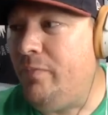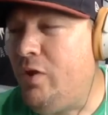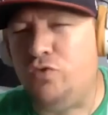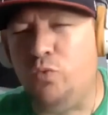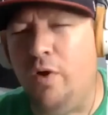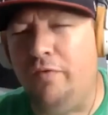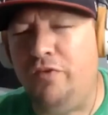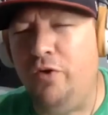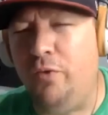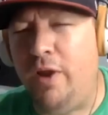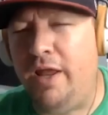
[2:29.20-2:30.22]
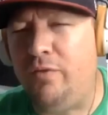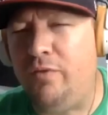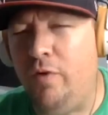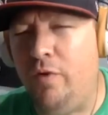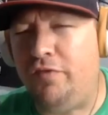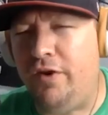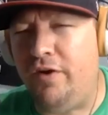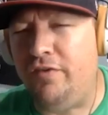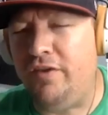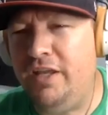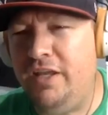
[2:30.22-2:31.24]
Coach Wolf too, right? Wolf's there,
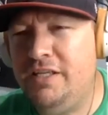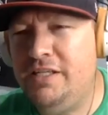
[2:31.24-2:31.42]
isn't he?